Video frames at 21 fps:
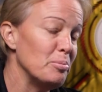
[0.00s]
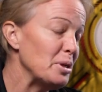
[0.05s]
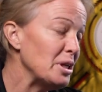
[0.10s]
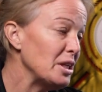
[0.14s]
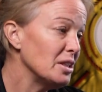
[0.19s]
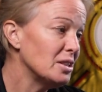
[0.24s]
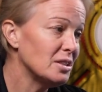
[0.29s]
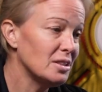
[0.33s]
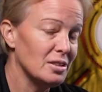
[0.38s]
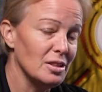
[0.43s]

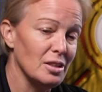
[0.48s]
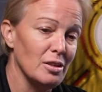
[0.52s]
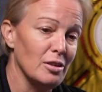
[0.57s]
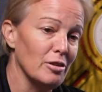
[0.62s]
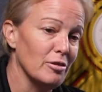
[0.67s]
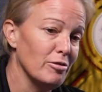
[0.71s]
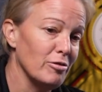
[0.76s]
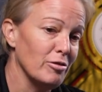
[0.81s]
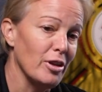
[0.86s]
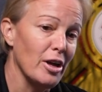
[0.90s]
beats that
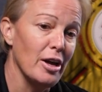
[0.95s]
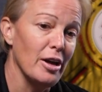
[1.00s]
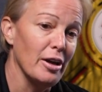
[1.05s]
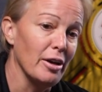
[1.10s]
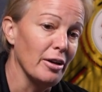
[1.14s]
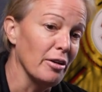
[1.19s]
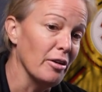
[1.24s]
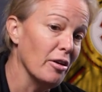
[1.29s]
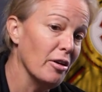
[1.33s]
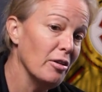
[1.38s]
are
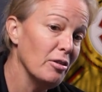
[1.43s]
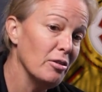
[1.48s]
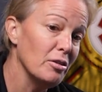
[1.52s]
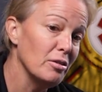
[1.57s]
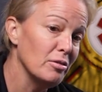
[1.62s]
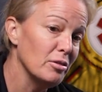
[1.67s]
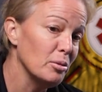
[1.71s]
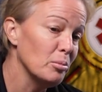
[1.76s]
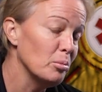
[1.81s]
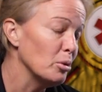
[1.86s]
flying all
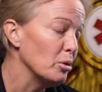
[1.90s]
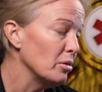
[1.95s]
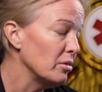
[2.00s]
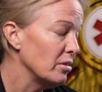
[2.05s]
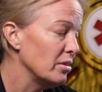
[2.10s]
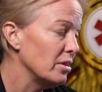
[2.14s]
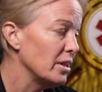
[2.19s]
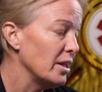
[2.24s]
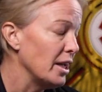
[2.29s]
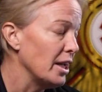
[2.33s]
over both
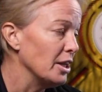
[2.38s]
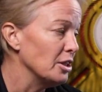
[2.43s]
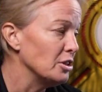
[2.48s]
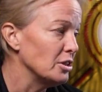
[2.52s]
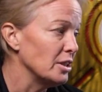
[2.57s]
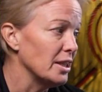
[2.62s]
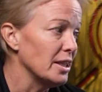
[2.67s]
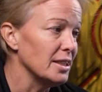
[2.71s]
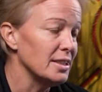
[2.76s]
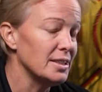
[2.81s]
of the
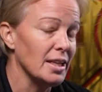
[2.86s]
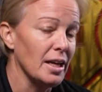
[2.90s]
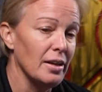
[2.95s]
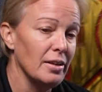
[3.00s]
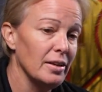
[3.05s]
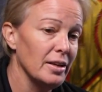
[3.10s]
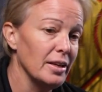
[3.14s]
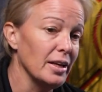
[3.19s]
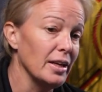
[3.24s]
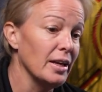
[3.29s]
atria,
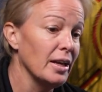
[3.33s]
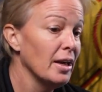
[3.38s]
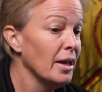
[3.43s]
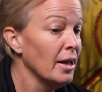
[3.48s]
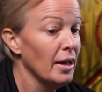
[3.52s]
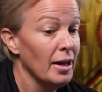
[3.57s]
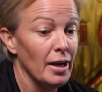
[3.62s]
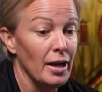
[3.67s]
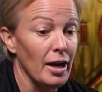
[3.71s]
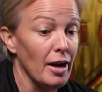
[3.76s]
telling
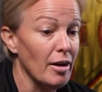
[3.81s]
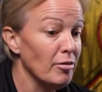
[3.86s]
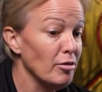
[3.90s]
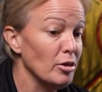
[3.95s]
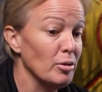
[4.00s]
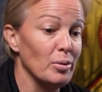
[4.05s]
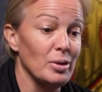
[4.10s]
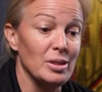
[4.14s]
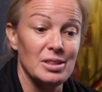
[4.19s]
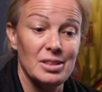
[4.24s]

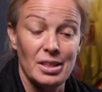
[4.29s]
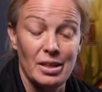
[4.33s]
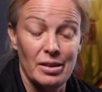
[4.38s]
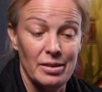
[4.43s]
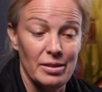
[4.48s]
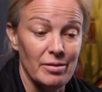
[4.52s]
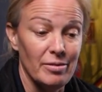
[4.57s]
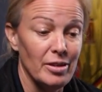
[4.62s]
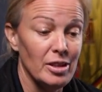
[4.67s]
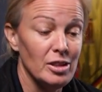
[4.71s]
everyone's
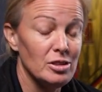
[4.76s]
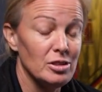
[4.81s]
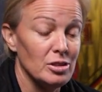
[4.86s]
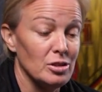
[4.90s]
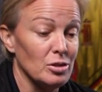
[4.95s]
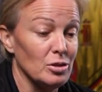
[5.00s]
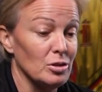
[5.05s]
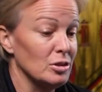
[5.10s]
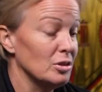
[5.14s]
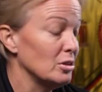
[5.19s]
telling the
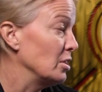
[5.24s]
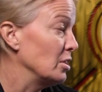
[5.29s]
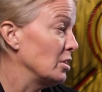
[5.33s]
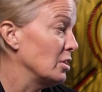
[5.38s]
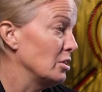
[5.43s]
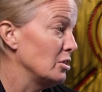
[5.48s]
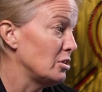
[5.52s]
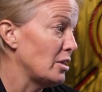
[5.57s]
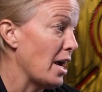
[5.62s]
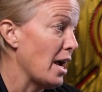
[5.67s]
ventricle
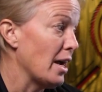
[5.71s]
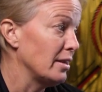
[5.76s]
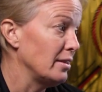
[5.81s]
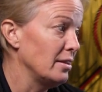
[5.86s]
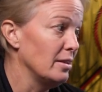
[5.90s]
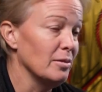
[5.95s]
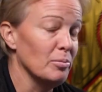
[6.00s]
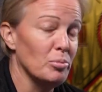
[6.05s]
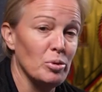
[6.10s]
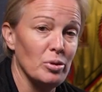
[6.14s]
contract,
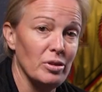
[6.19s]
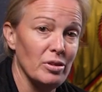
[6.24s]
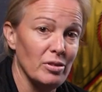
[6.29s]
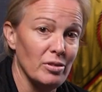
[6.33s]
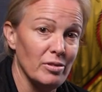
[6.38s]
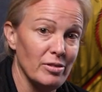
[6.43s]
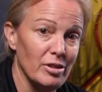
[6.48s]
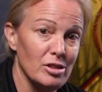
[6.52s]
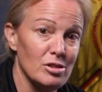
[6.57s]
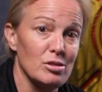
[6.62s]
and the poor
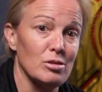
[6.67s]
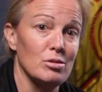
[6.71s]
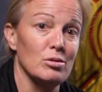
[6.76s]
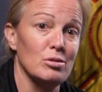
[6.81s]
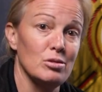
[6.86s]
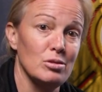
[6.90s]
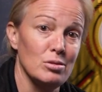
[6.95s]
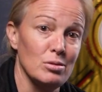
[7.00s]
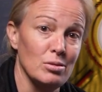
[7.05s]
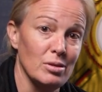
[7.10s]
little
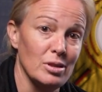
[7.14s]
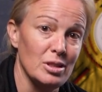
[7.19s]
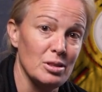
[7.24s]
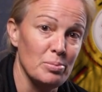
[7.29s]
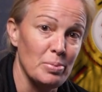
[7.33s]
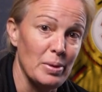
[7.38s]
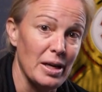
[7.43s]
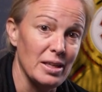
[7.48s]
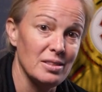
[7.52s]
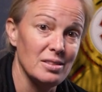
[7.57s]
ventricle is doing
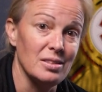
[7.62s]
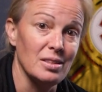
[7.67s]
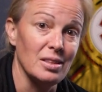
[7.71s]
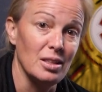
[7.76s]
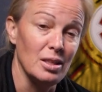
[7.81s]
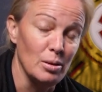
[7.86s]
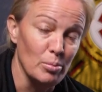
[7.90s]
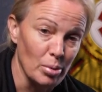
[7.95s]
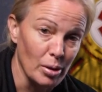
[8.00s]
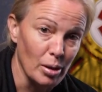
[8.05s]
its best to
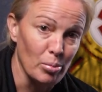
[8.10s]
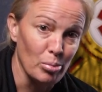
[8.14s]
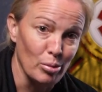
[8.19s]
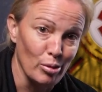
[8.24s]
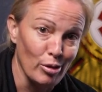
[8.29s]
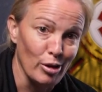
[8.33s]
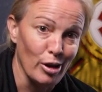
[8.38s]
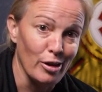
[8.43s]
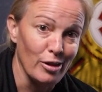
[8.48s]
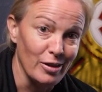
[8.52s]
keep up
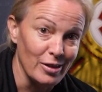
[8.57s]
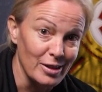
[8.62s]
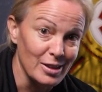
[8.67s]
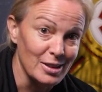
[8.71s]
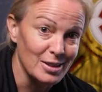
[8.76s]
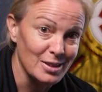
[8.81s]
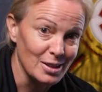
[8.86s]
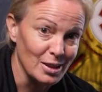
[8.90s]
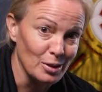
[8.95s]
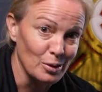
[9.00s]
with all of
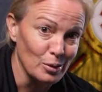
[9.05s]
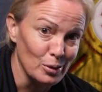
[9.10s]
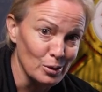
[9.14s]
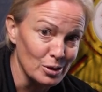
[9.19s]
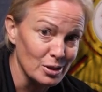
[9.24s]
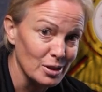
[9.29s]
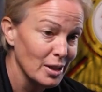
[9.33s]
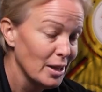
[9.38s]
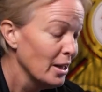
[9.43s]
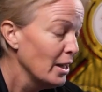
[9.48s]
these
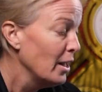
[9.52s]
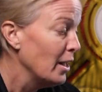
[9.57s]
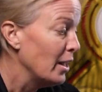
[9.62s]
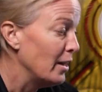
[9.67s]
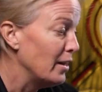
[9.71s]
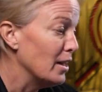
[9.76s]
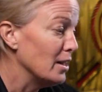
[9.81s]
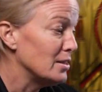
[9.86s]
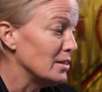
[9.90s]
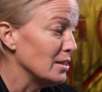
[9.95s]
signals.
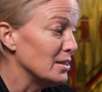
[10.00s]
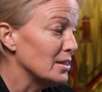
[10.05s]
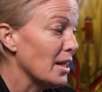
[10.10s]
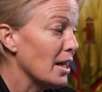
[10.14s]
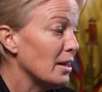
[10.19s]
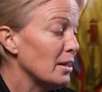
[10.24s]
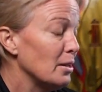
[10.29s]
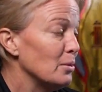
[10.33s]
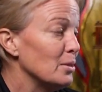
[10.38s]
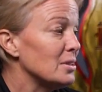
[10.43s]
And that's
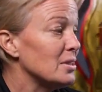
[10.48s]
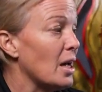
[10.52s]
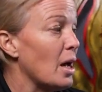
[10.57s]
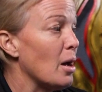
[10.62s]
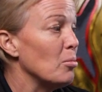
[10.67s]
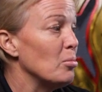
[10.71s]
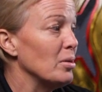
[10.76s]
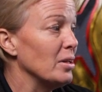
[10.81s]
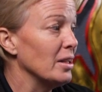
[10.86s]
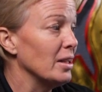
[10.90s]
exactly what's
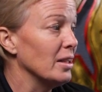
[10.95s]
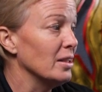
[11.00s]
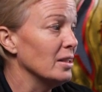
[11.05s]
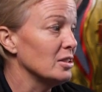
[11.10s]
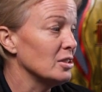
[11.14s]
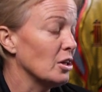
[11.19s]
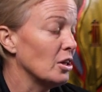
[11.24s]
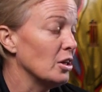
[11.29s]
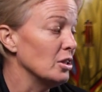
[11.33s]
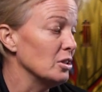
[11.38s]
happening in
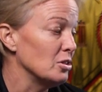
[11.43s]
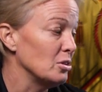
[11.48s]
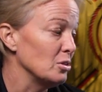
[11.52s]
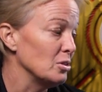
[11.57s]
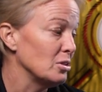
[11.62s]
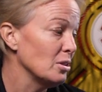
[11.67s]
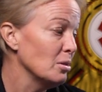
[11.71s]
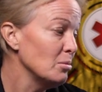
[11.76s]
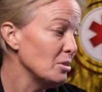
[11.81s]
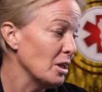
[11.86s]
this heart. So
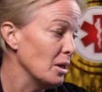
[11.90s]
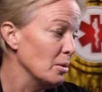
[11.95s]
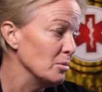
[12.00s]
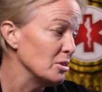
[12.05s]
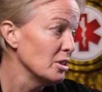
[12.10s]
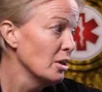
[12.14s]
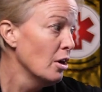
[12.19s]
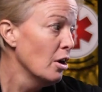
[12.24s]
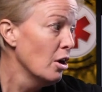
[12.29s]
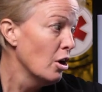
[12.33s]

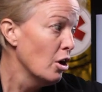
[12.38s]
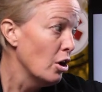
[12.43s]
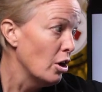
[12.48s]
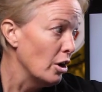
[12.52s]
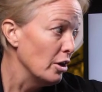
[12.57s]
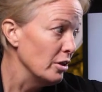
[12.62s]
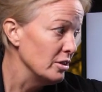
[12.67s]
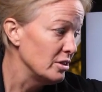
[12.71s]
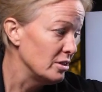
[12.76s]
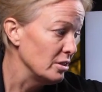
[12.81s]
sometimes
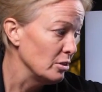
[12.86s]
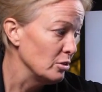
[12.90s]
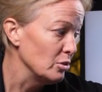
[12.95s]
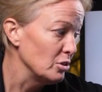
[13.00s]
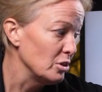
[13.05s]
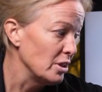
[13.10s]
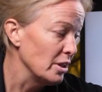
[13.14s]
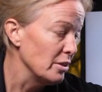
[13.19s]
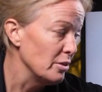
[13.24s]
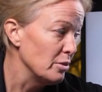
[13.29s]
all the
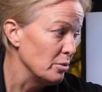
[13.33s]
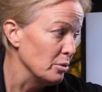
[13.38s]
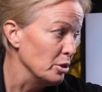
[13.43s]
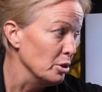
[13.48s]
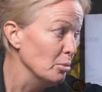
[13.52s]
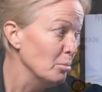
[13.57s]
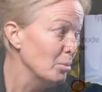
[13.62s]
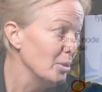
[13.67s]
signals get through,